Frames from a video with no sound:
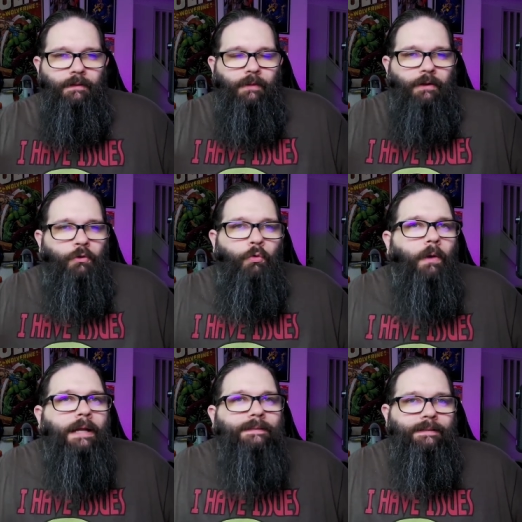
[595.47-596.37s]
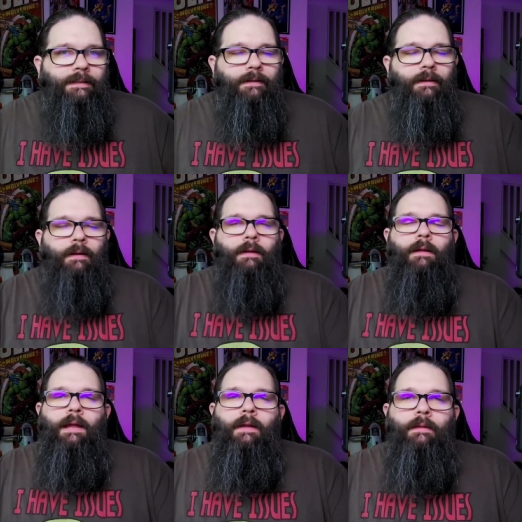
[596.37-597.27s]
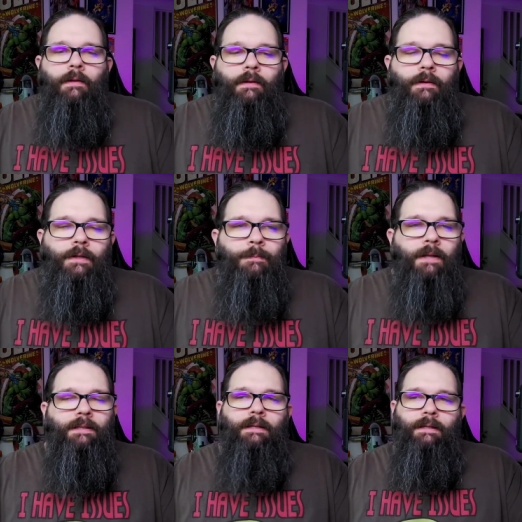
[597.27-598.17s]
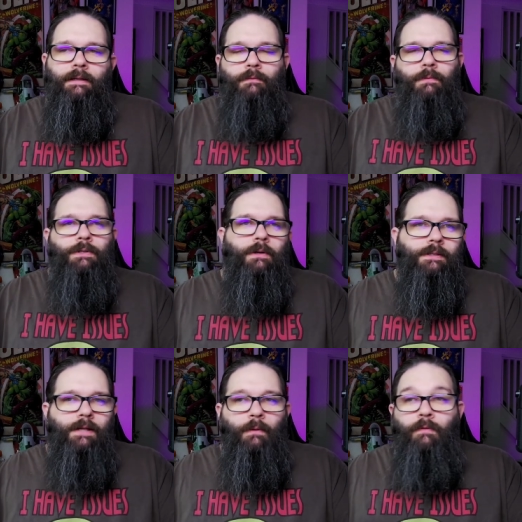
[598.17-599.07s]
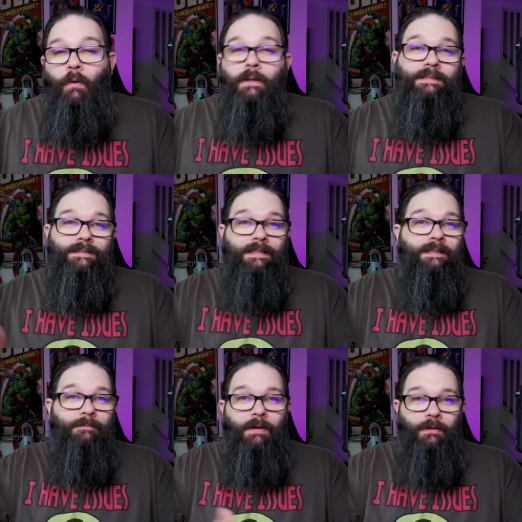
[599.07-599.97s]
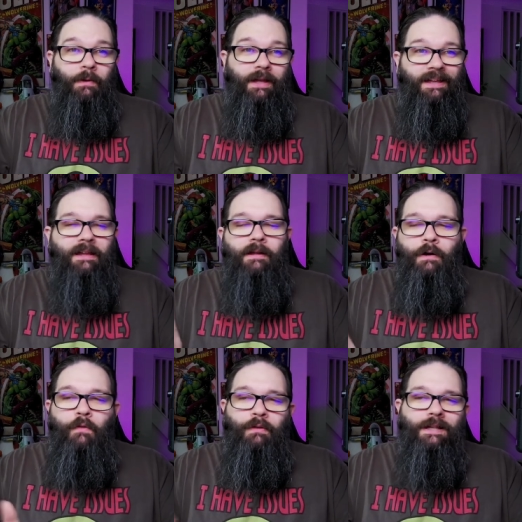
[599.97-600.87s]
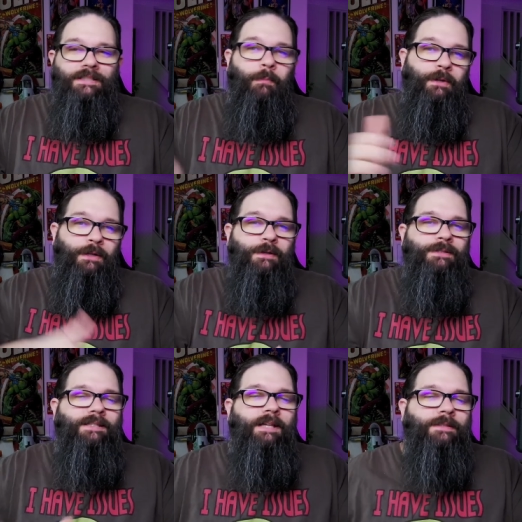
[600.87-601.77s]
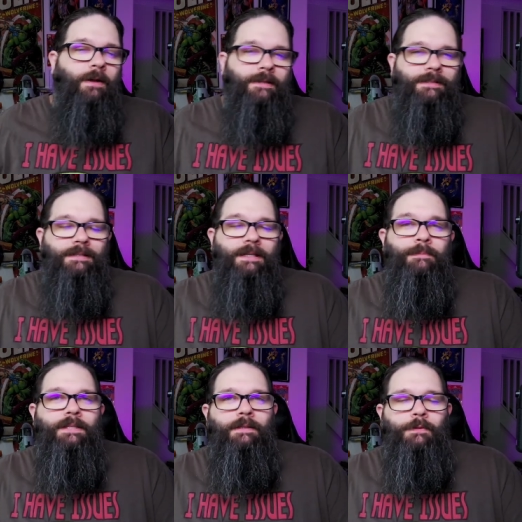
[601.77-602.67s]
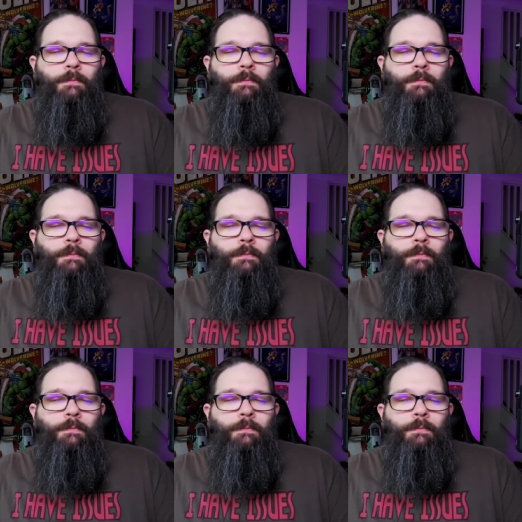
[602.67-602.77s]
like crazy, and they're they're expecting to get returns on it. We've already seen, by the way, over the last couple years that that's caused dips in those